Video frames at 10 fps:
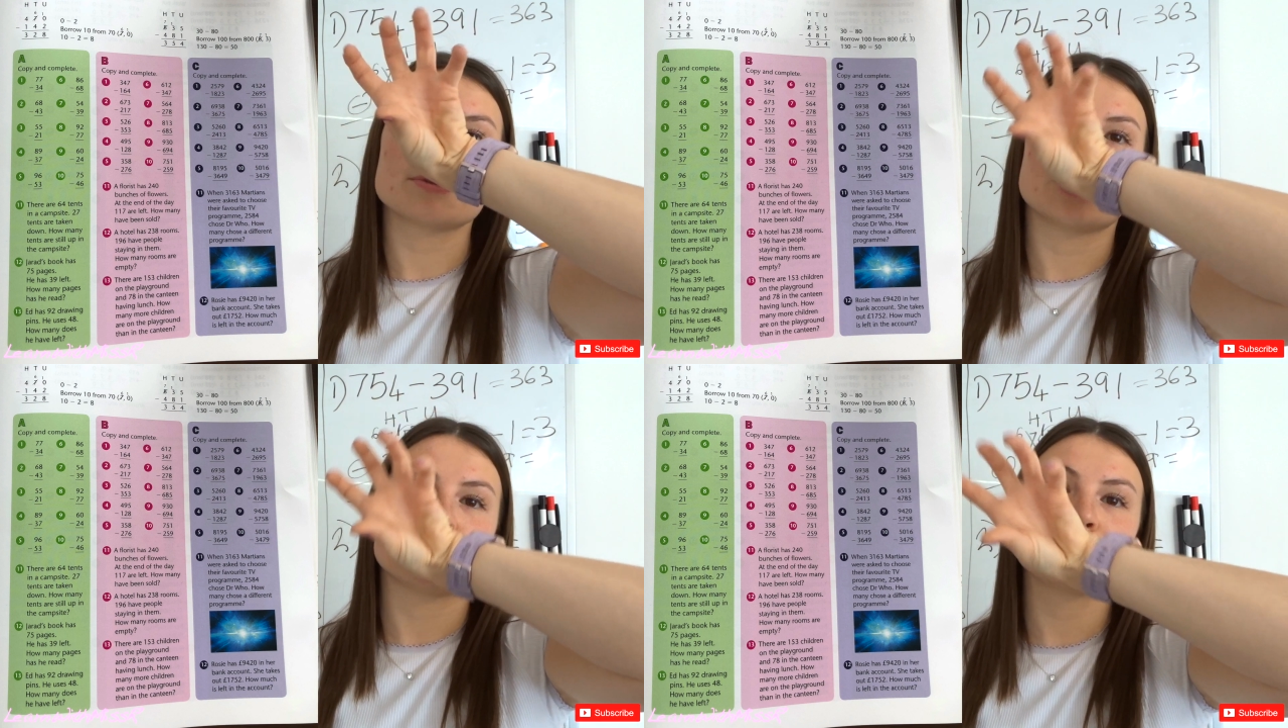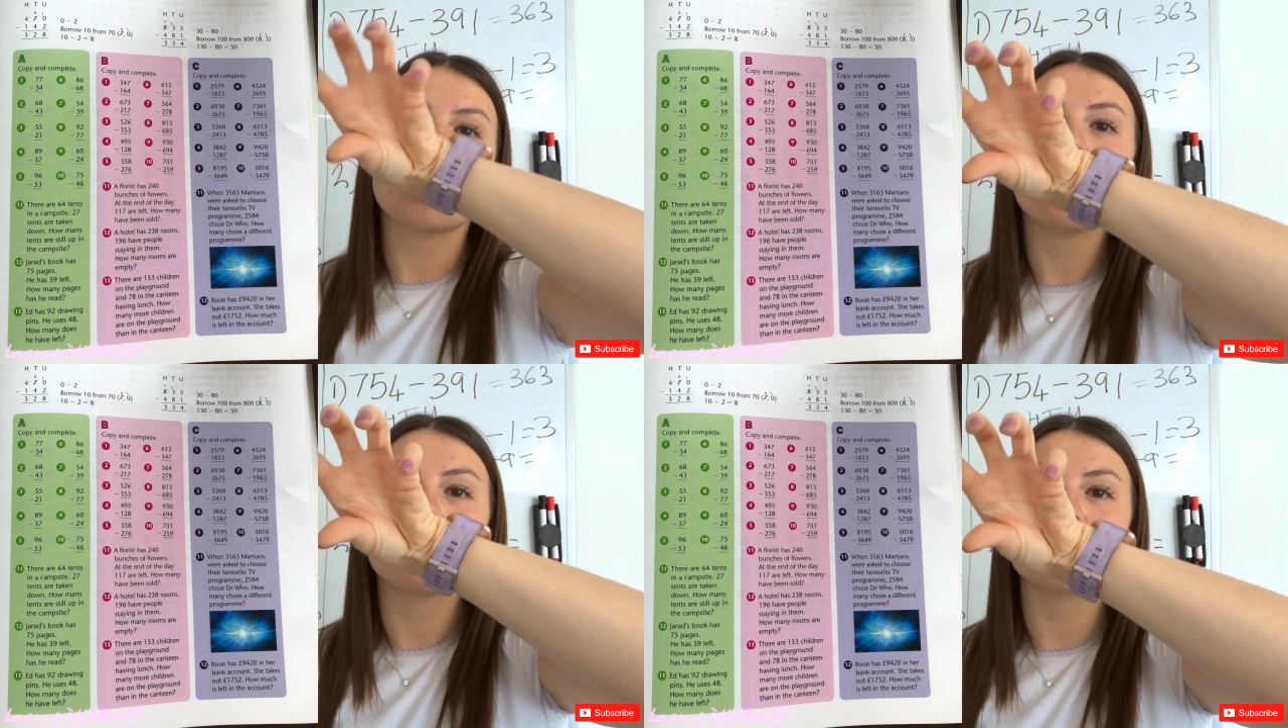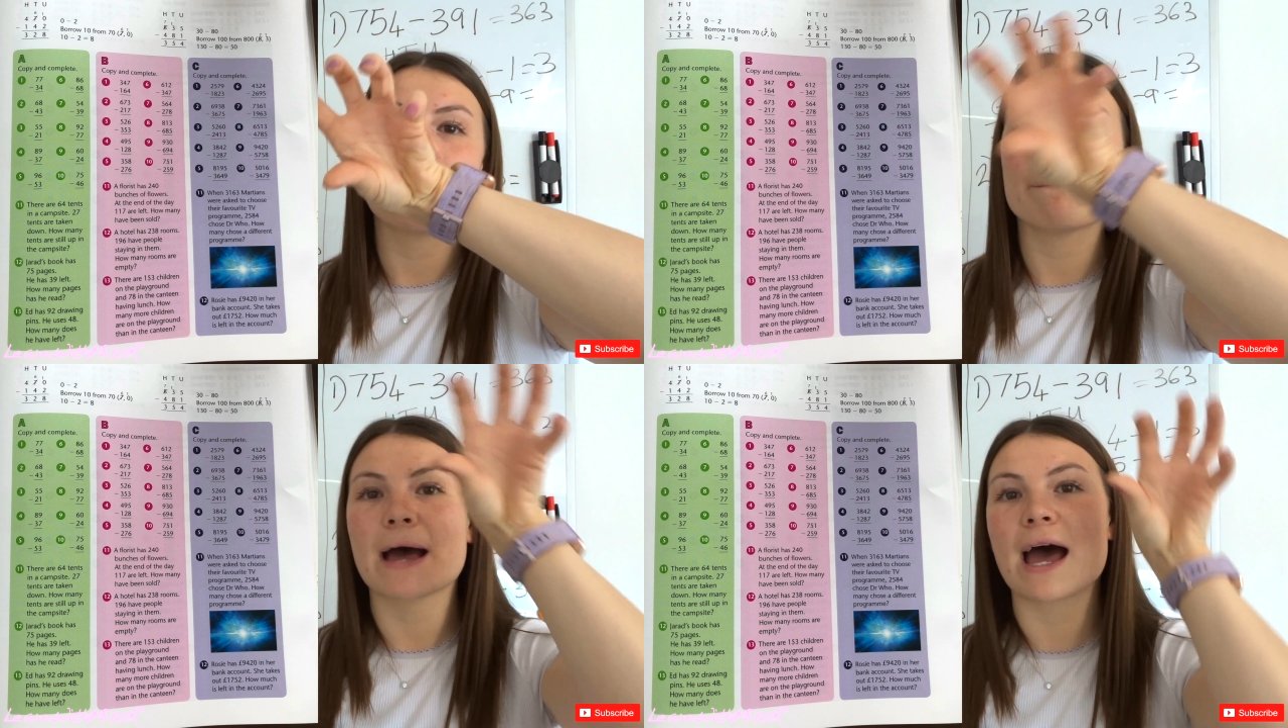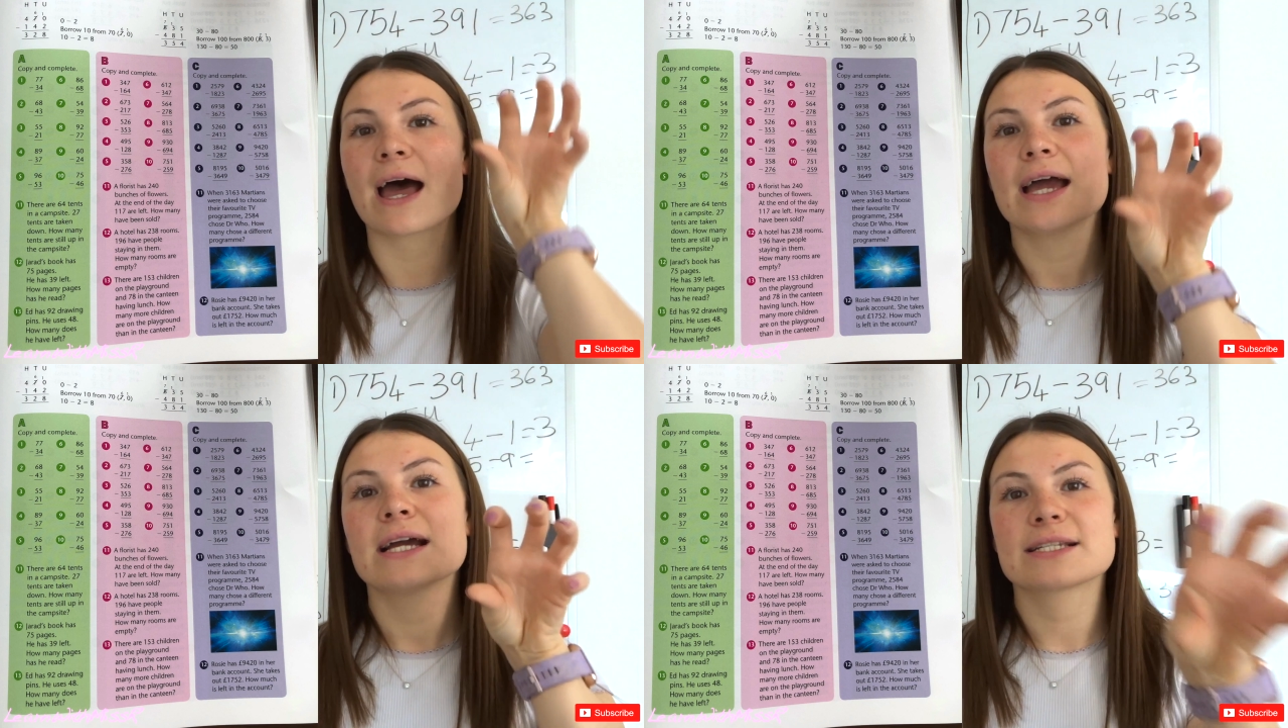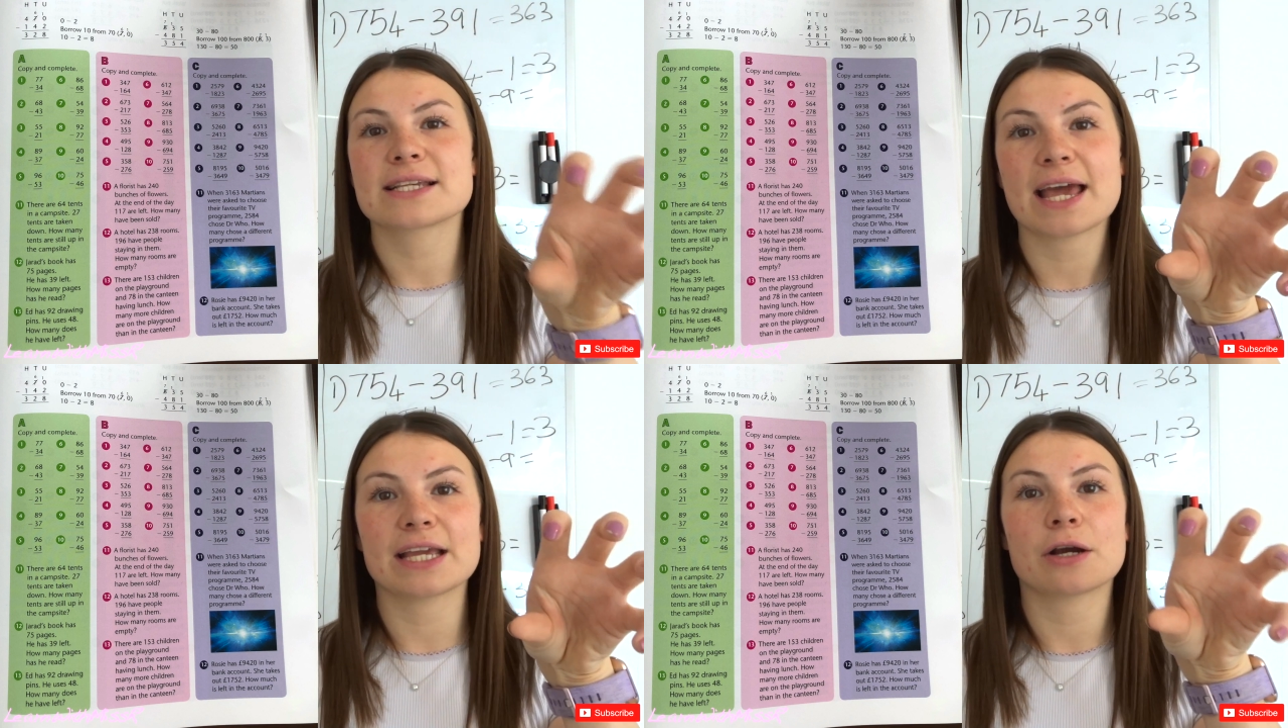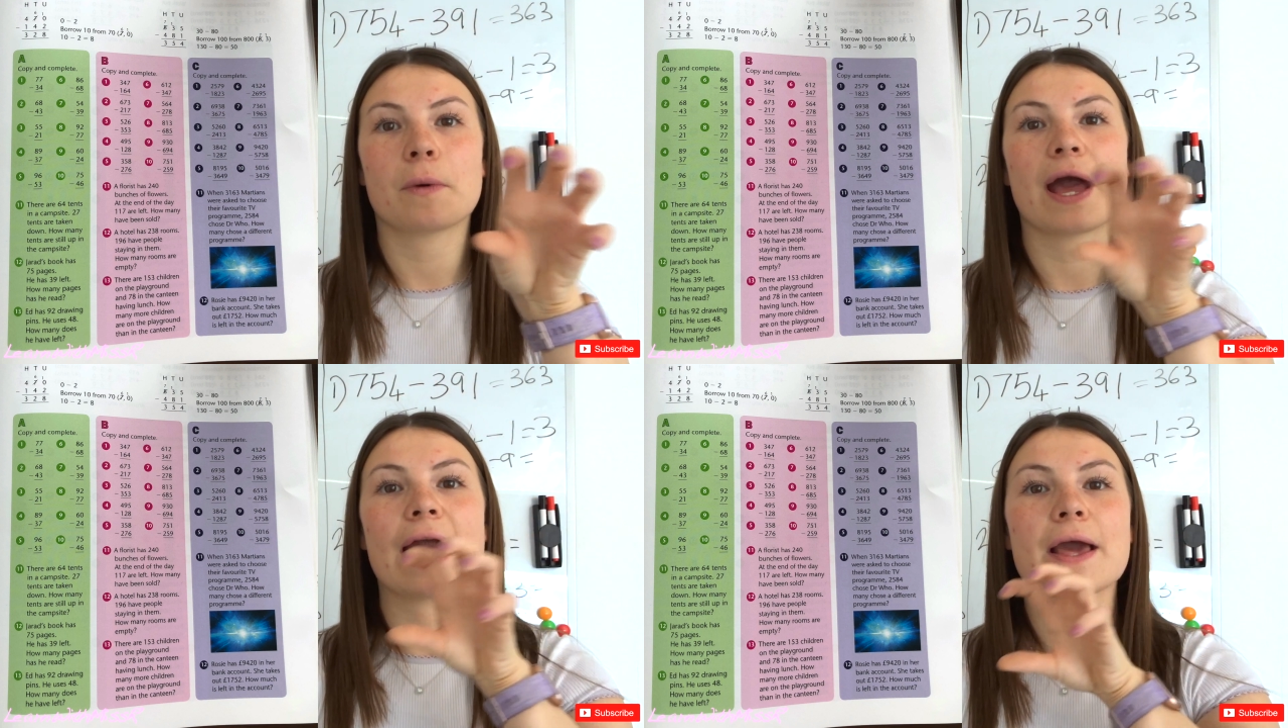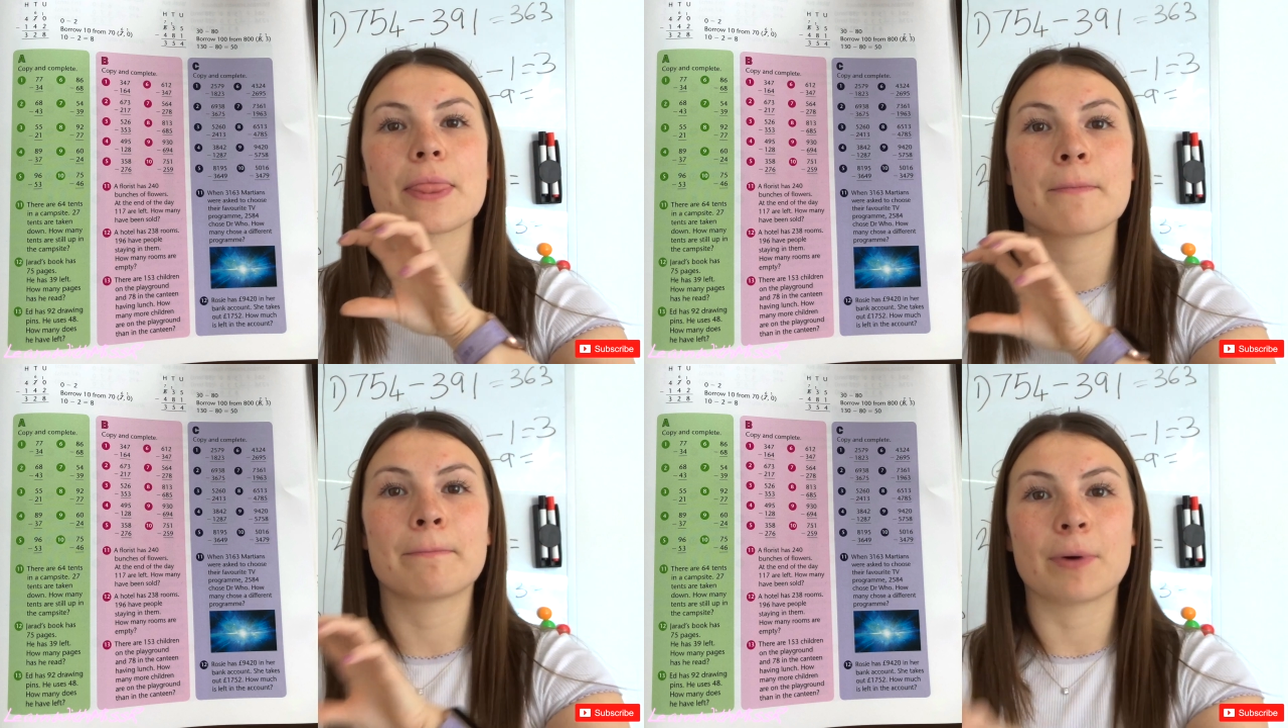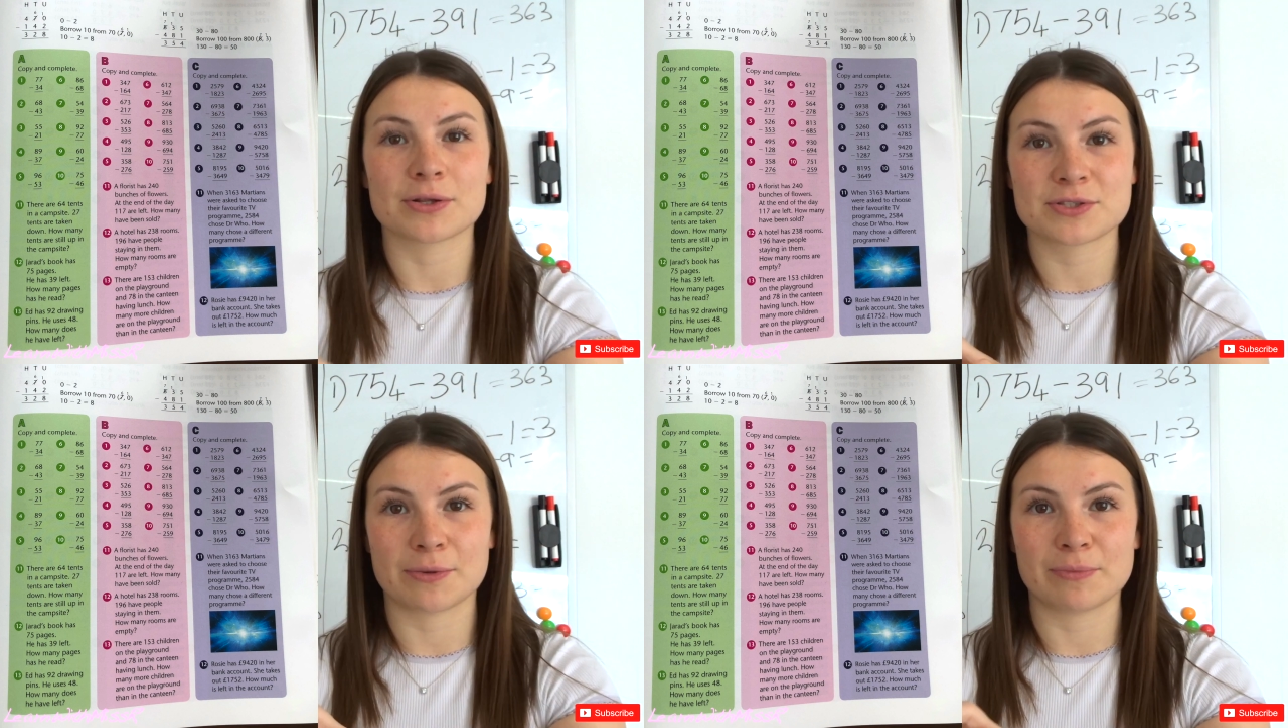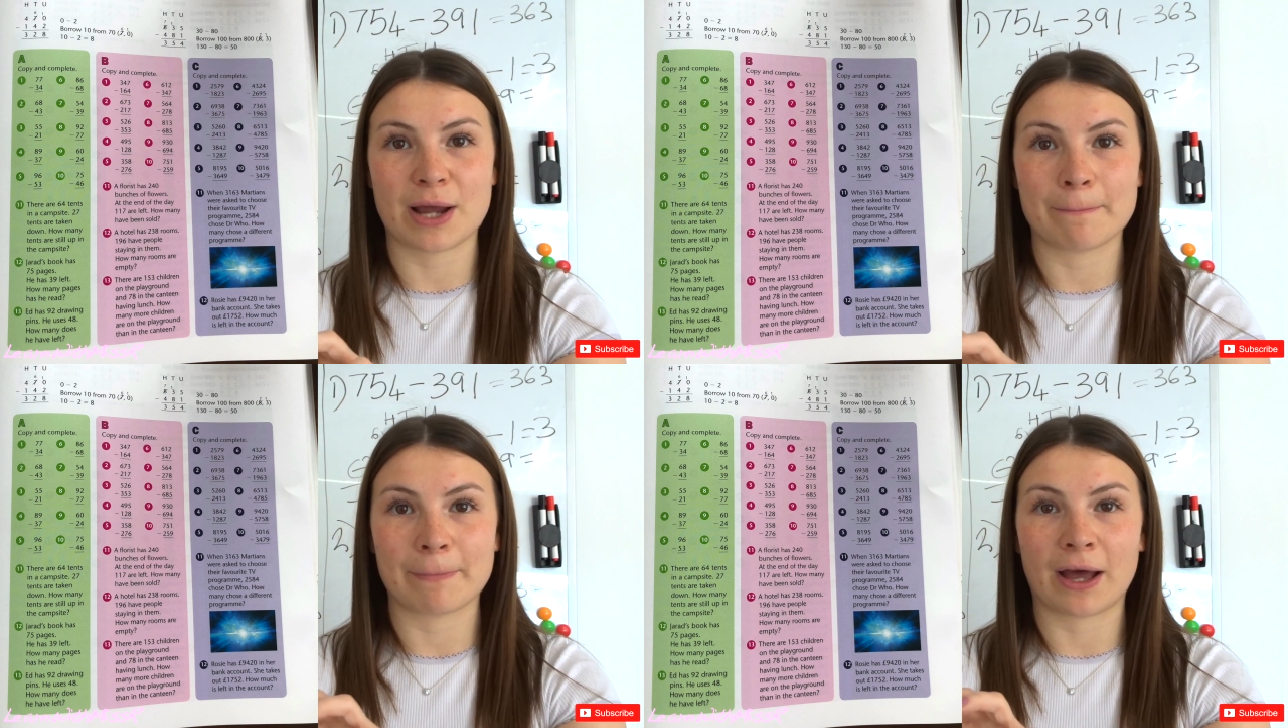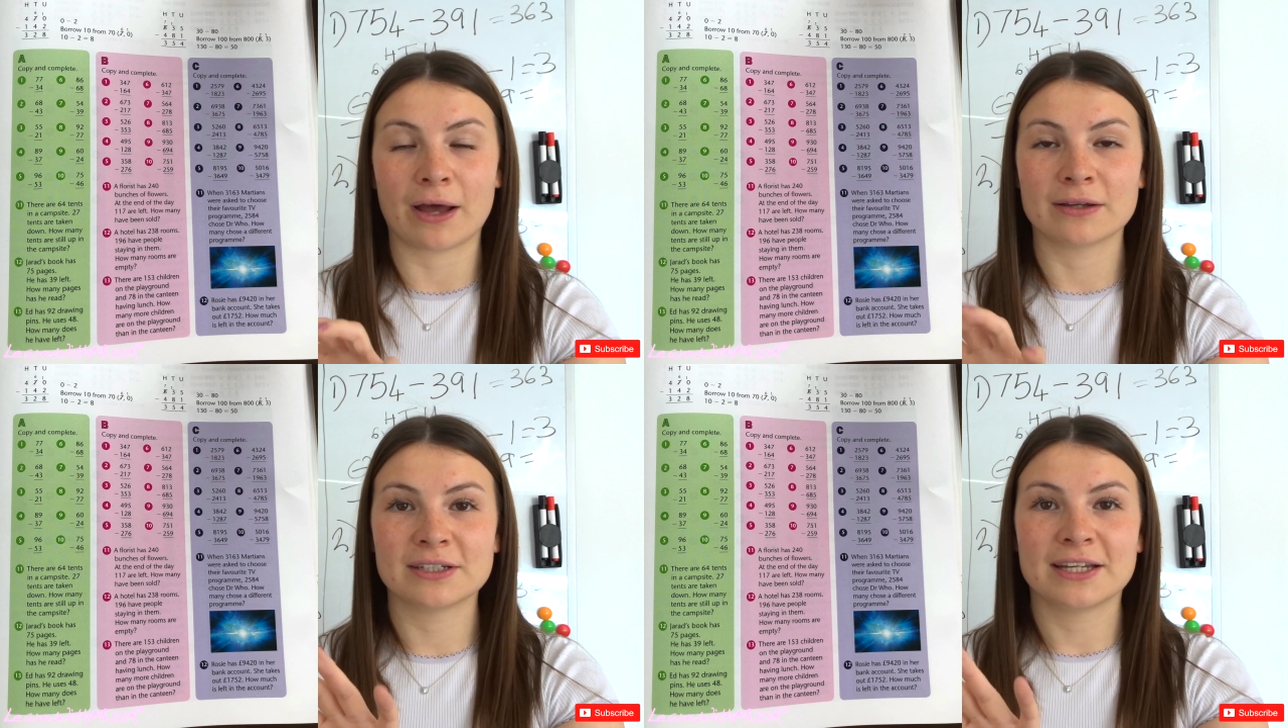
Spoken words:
So top number, take away the bottom number.